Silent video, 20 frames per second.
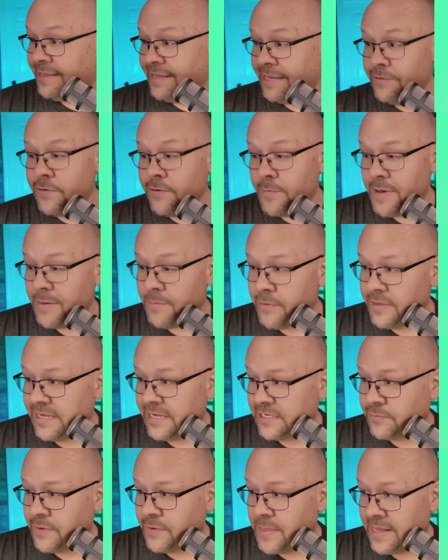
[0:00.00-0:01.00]
it did remember
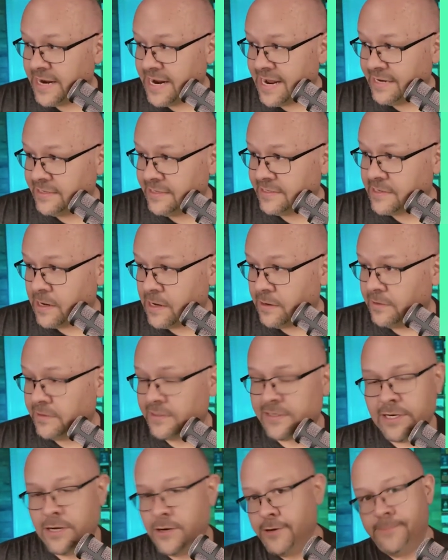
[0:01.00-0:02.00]
this one that I
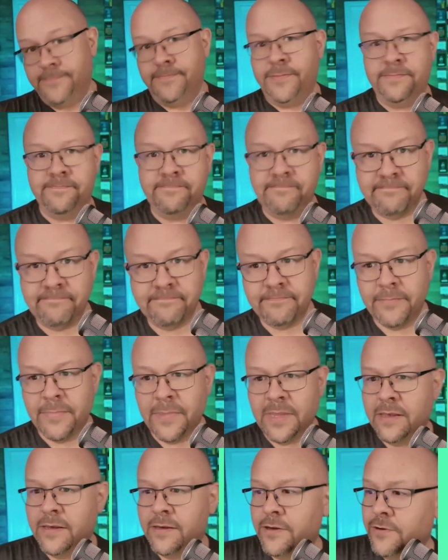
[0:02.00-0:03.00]
installed. So
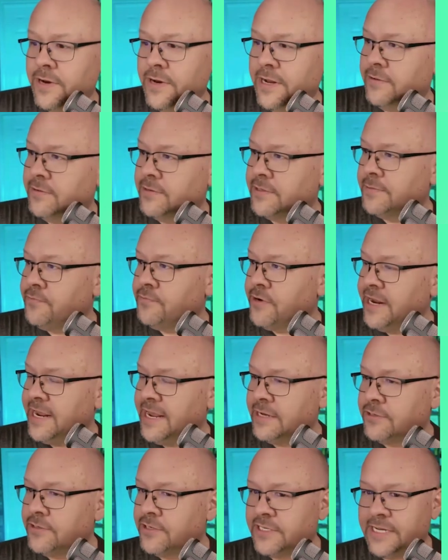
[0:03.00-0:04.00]
who knows? Pretty
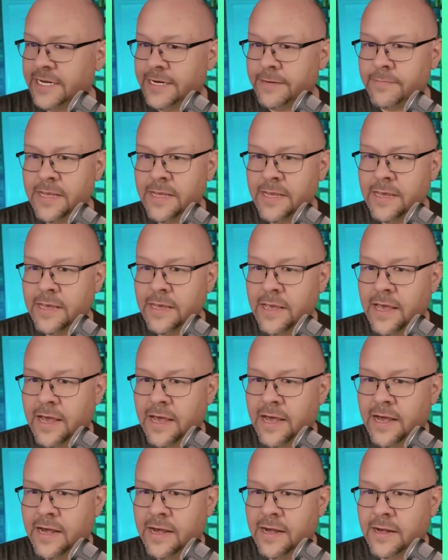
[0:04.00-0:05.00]
interesting.
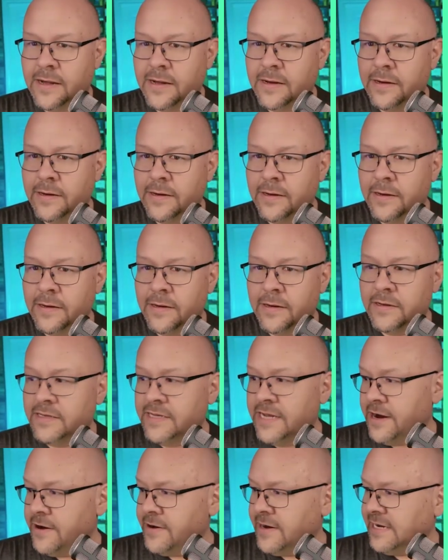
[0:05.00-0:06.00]

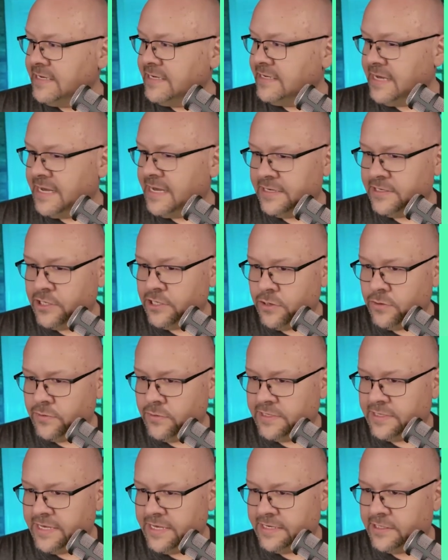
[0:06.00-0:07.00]
Terry says
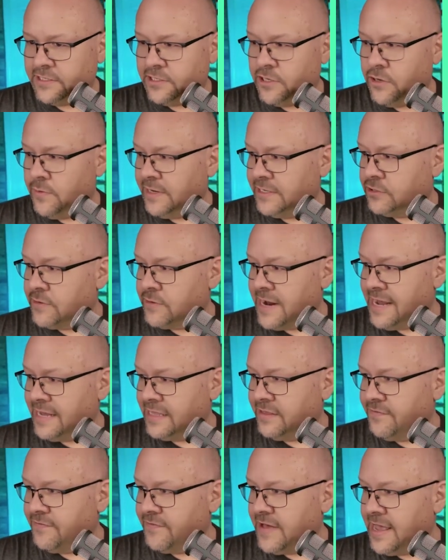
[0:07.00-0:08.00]
use this to
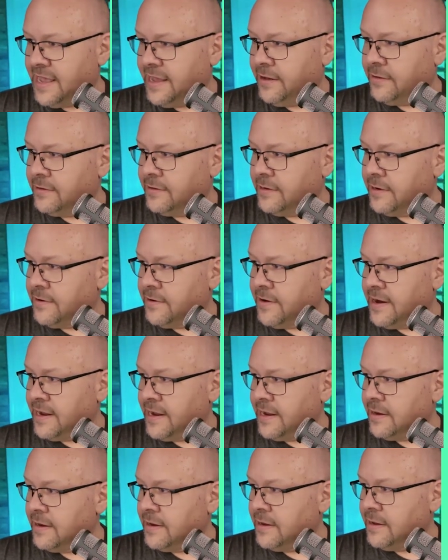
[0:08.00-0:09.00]
extract the file. All
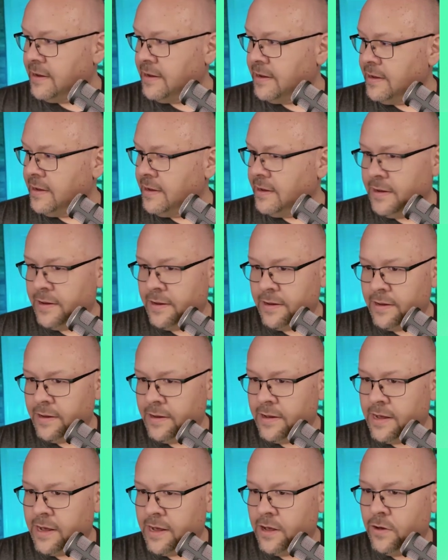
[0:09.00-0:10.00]
right.
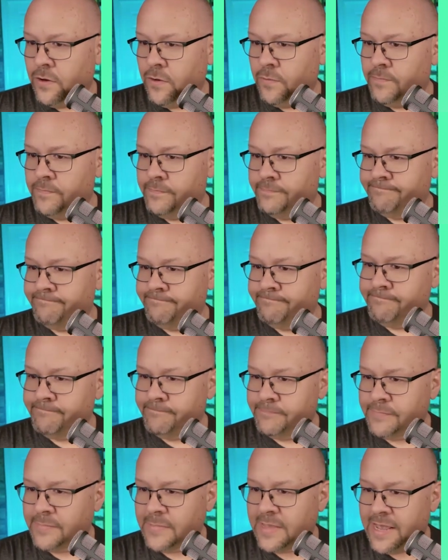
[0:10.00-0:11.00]
I
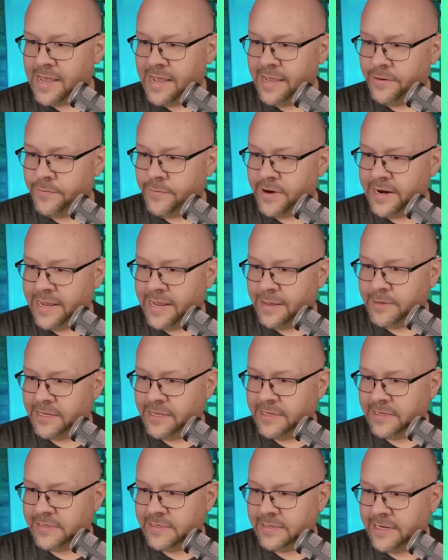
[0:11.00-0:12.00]
had renamed
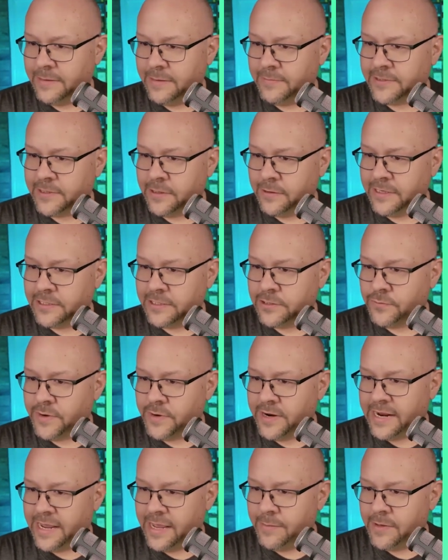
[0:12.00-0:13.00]
it to zip. So let's
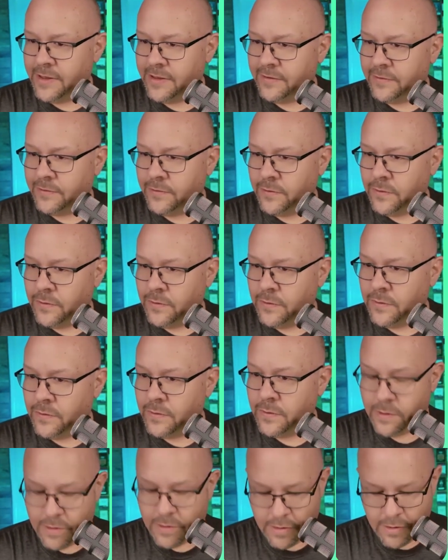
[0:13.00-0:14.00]
rename it to